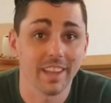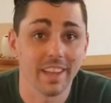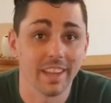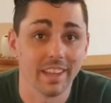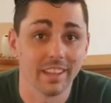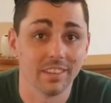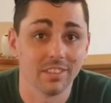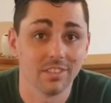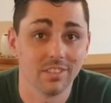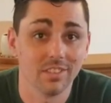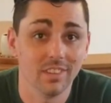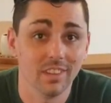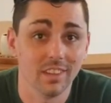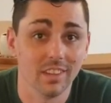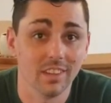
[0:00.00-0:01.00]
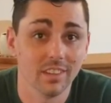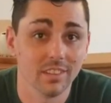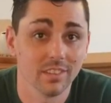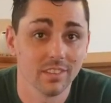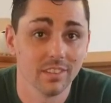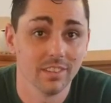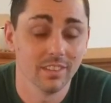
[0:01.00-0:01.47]
and see
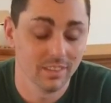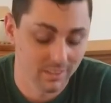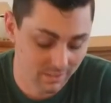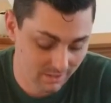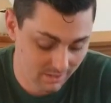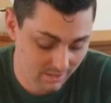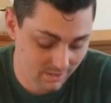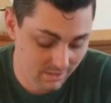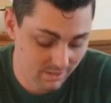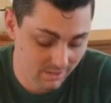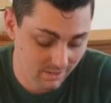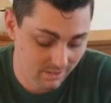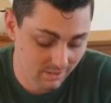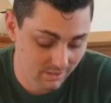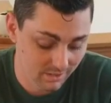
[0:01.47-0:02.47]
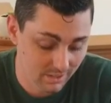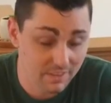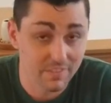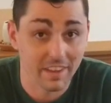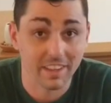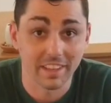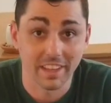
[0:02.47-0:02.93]
if
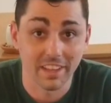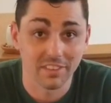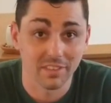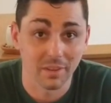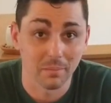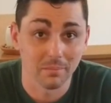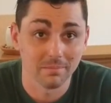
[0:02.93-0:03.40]
I can guess them.